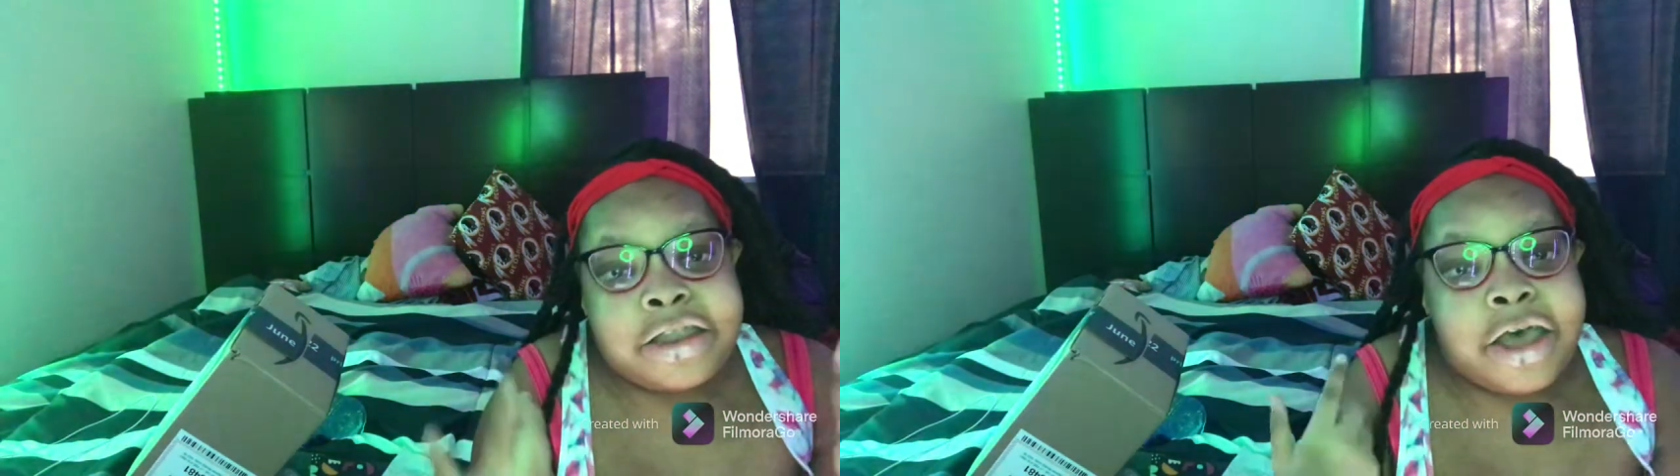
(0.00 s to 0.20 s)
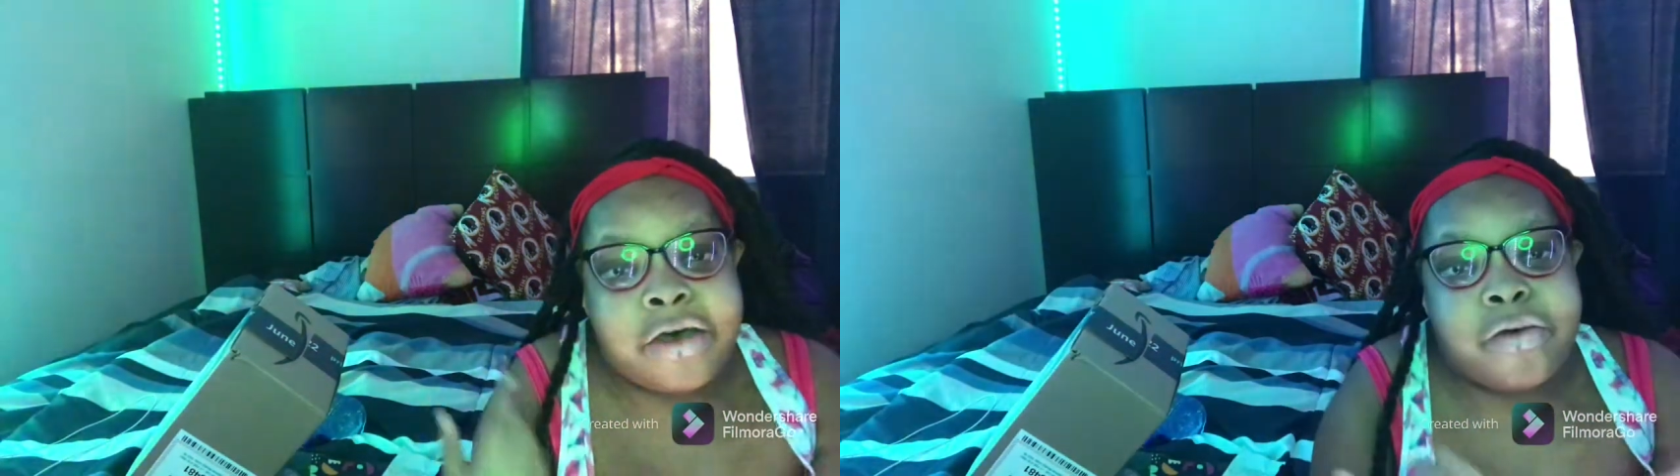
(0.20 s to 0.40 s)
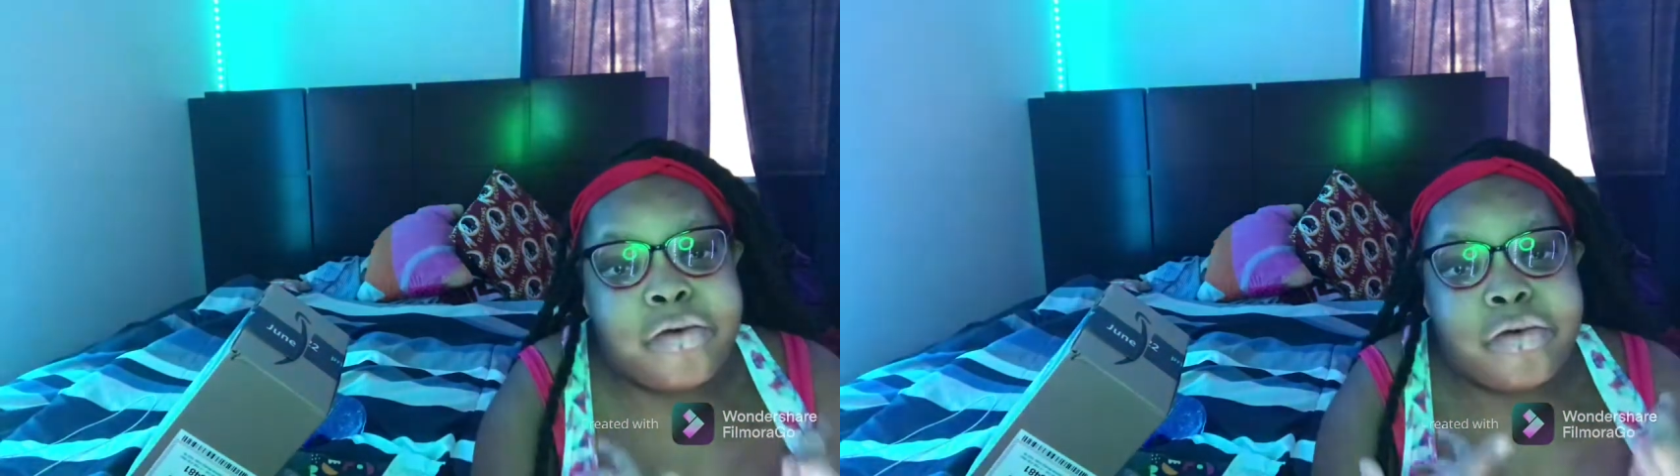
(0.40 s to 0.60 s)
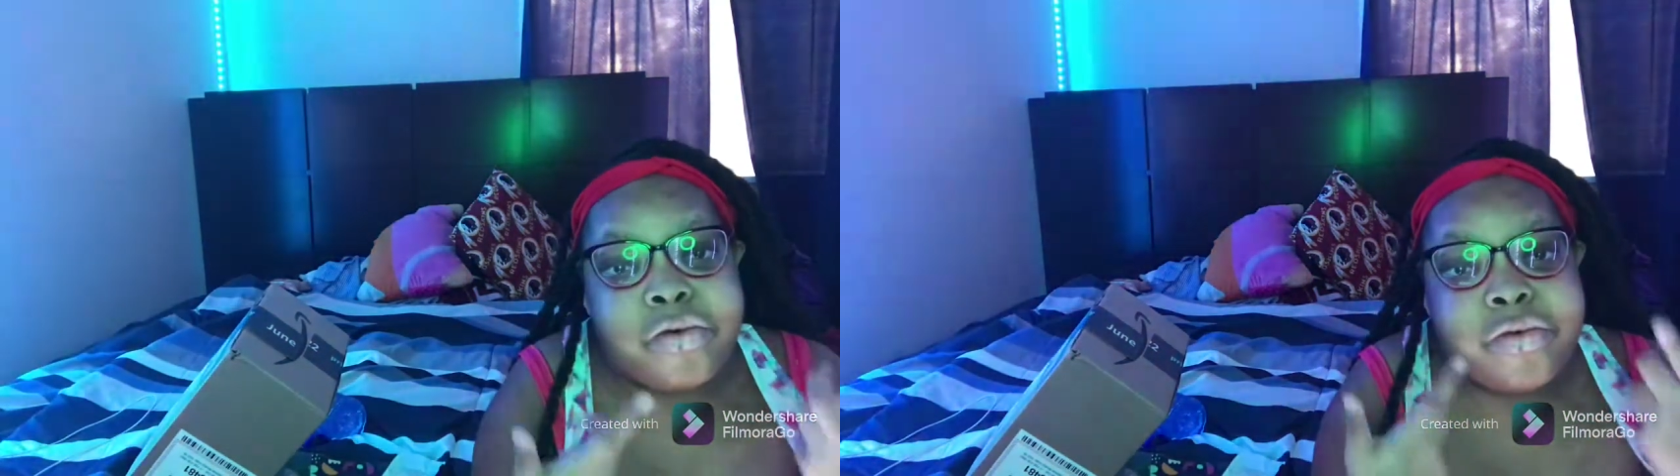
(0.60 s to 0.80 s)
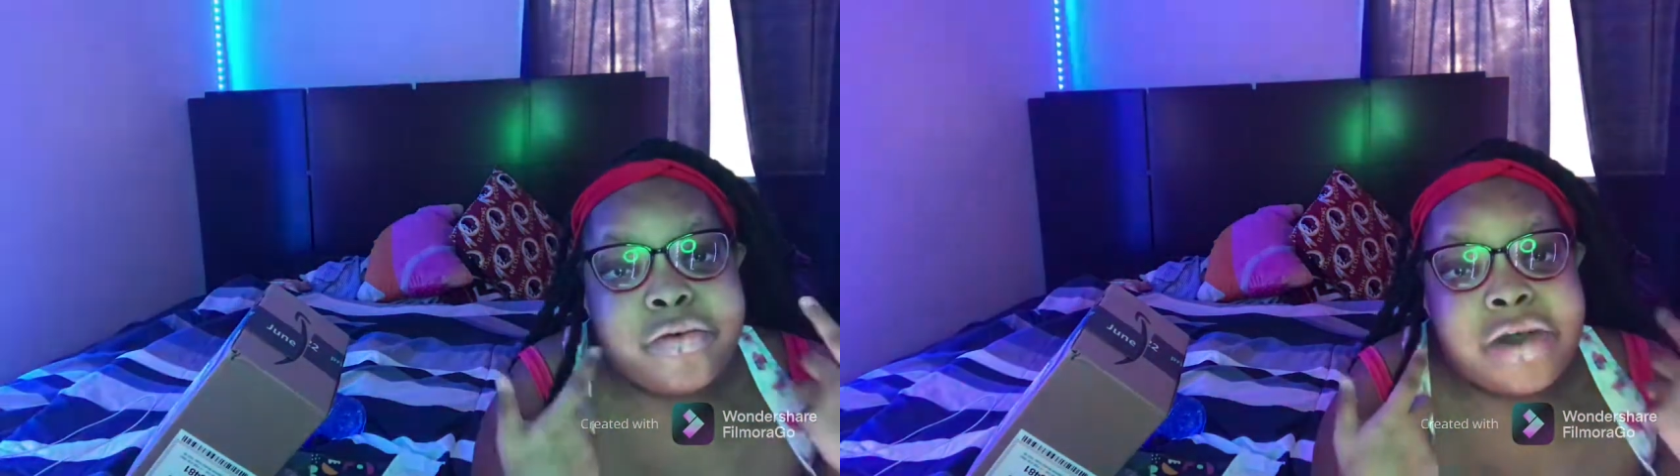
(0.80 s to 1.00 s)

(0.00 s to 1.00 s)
know